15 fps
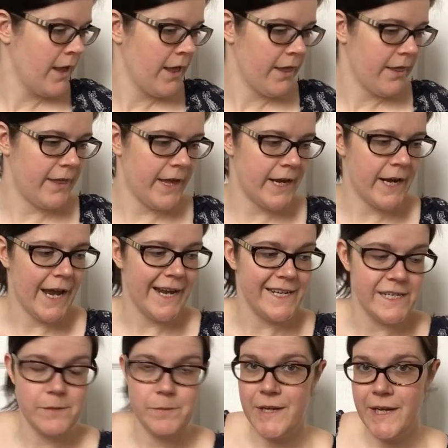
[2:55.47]
Then I
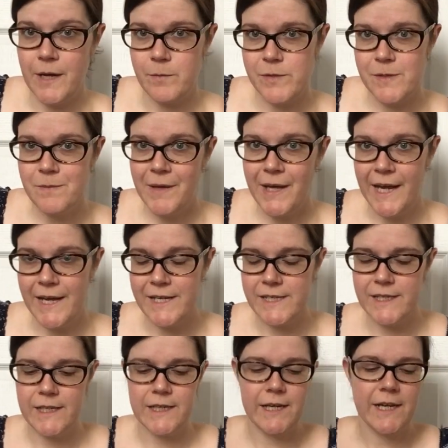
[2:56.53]
did pick up some
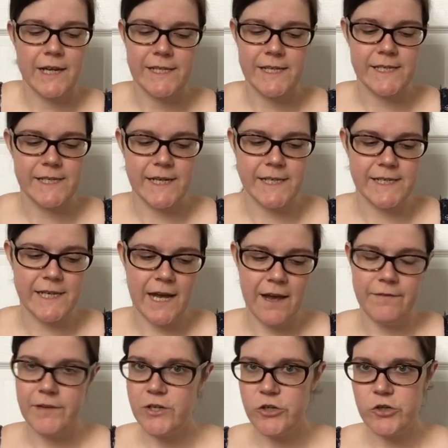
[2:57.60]
candy because it's nice to
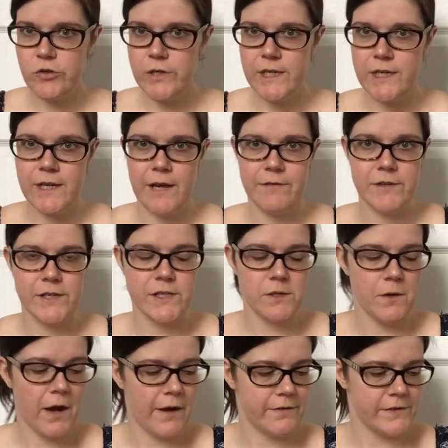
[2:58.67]
have a treat every so
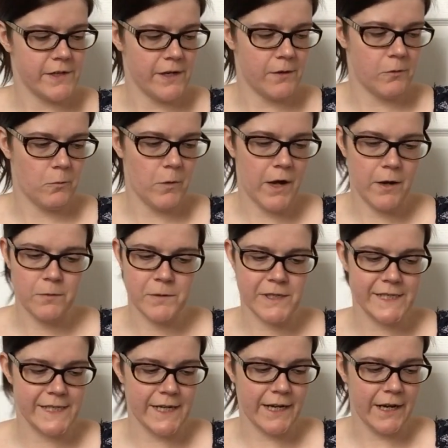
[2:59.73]
often while we're
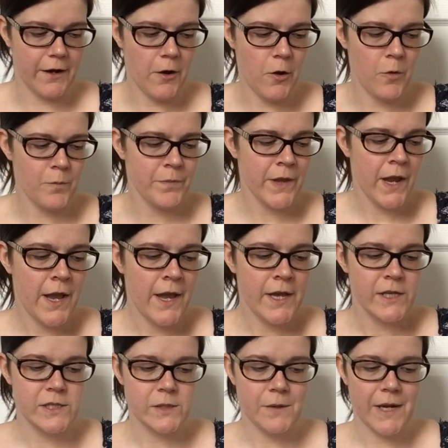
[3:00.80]
stuck at home.
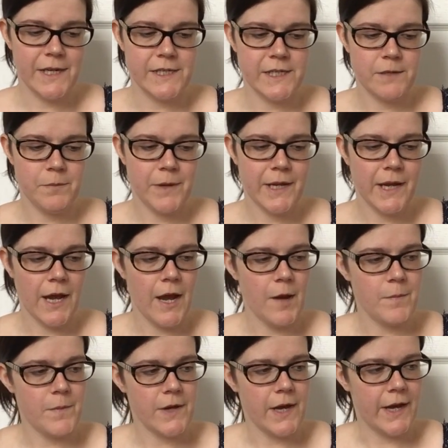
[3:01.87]
So I did pick
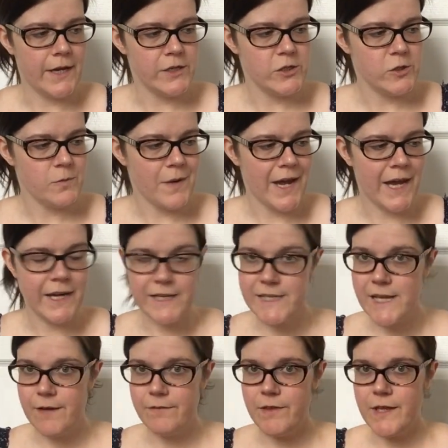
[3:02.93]
up 2 bags
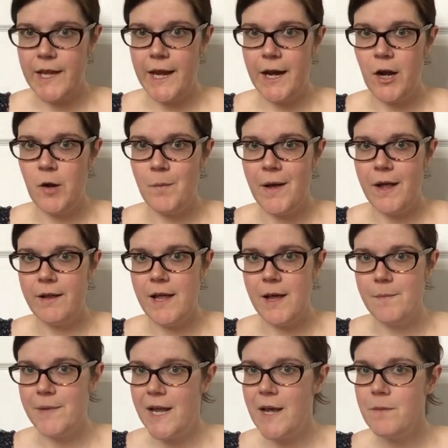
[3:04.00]
of the caramel
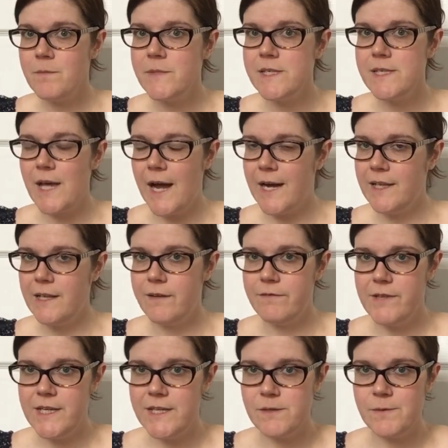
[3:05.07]
M&Ms. I love
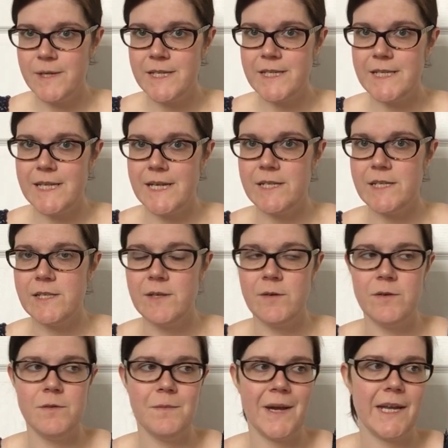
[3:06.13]
these ones, and so
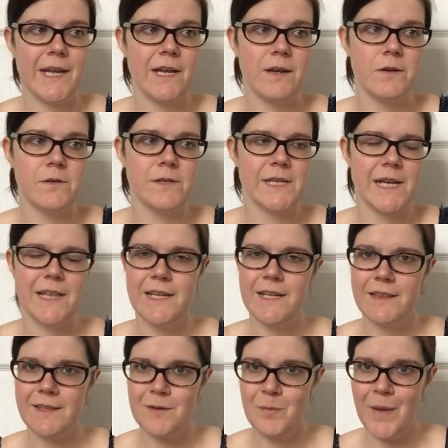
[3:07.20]
do my kiddos. I
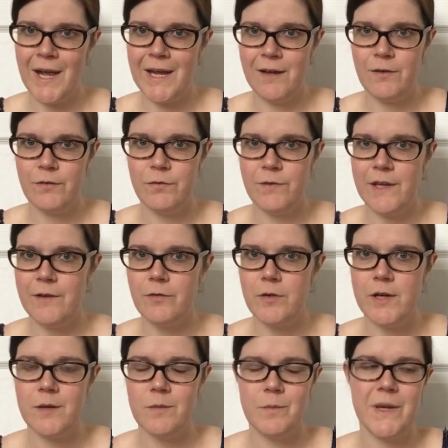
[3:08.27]
think they're my
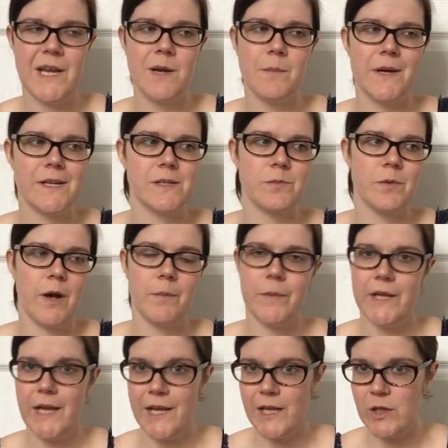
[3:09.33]
favorite. Peanut butter is
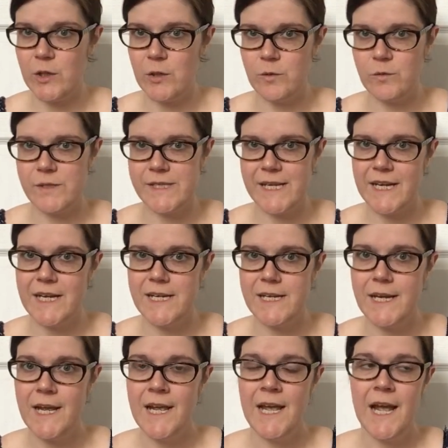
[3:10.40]
probably a close
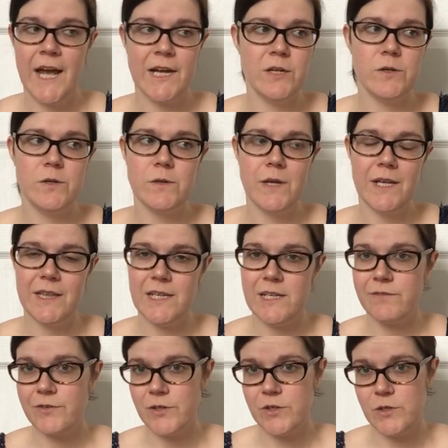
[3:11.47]
second, and you do get
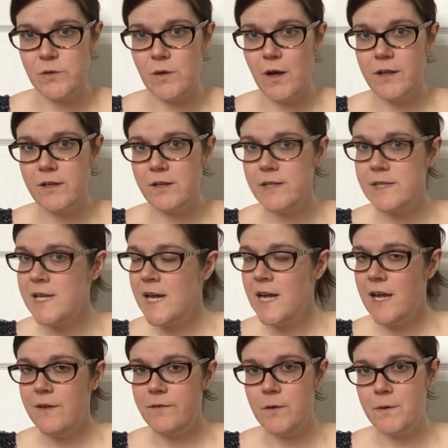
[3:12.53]
these for $2.
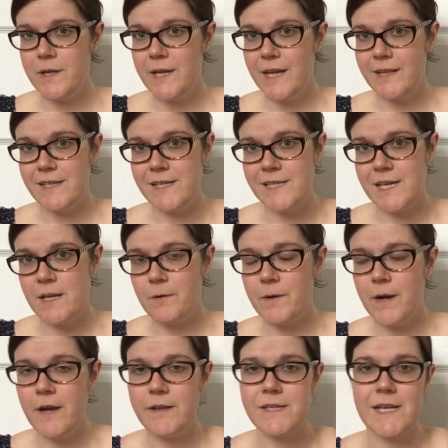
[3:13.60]
If you were to get these anywhere
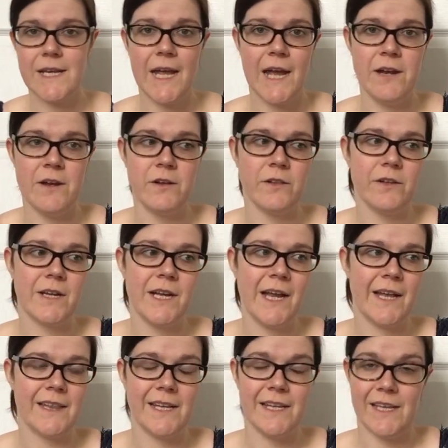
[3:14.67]
else, again, you're looking
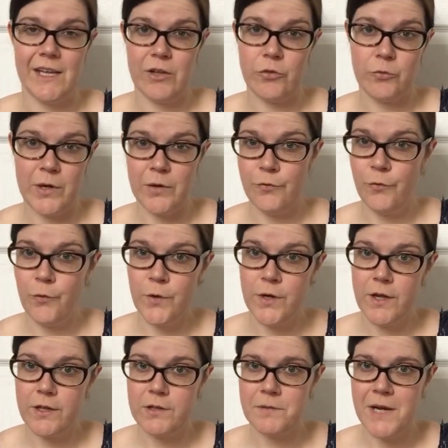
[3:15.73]
at that like $3 to
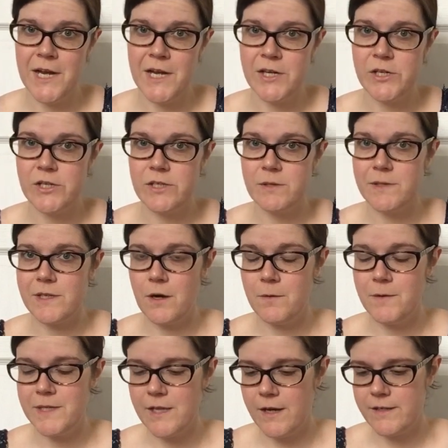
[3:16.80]
$4 range. So it's
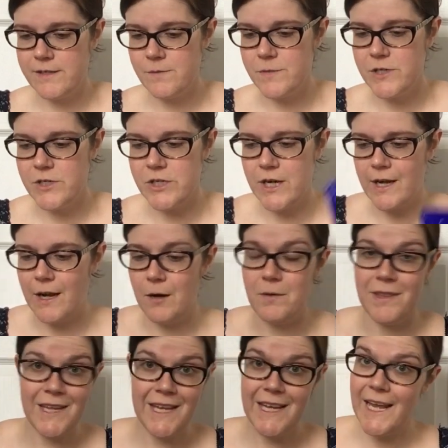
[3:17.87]
always awesome to check
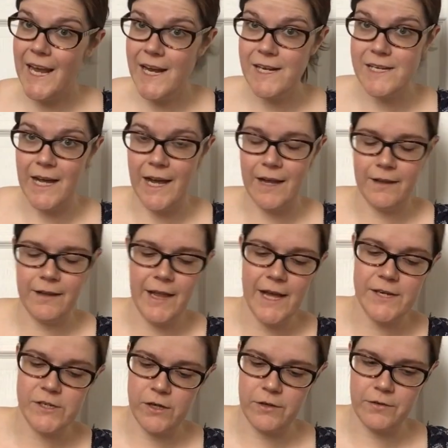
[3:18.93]
out the candy aisle
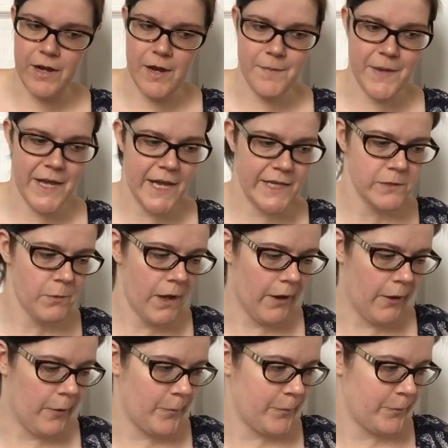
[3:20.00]
at Dollarama as well.